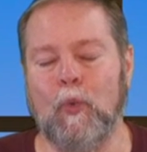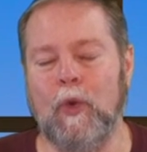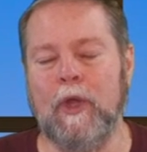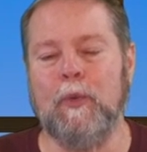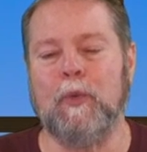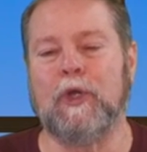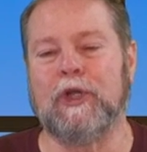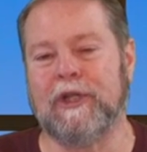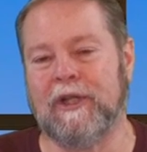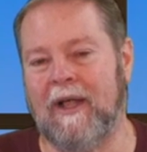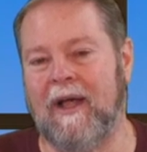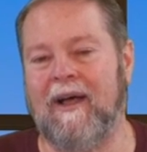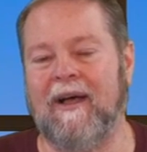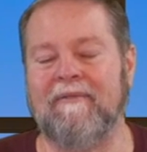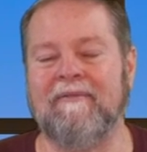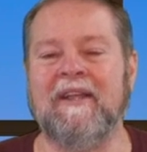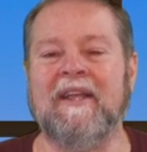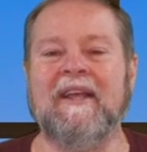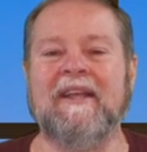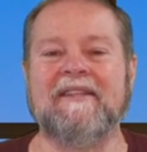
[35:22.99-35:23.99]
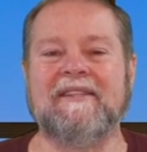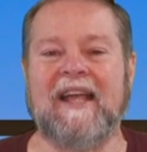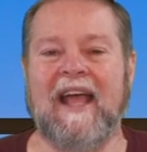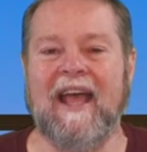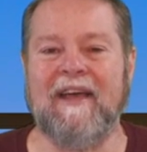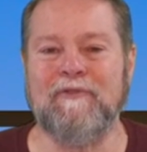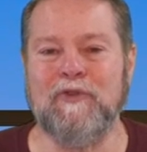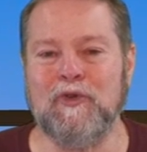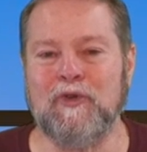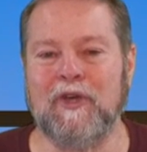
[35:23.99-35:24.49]
We would love to
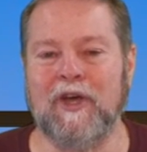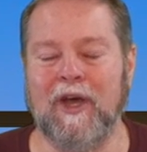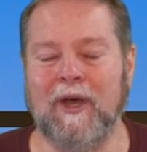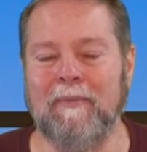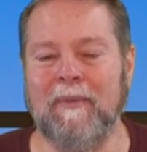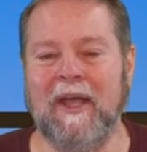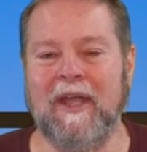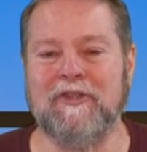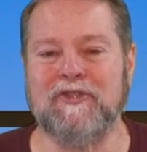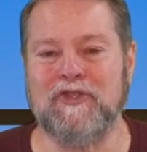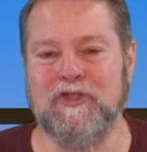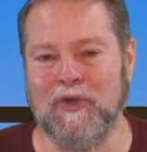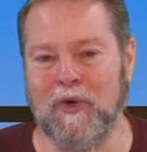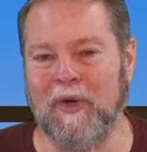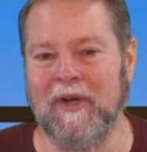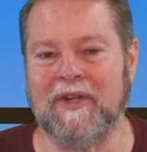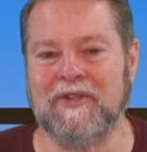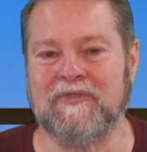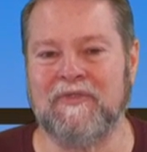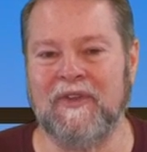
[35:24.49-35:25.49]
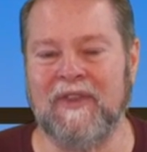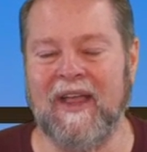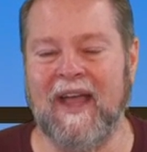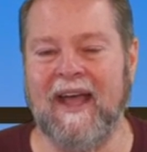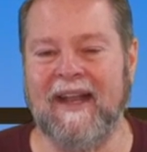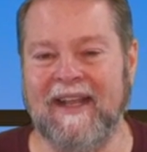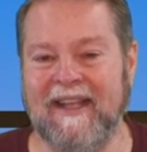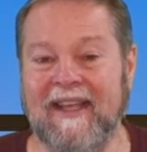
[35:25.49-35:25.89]
have you come and join us for that.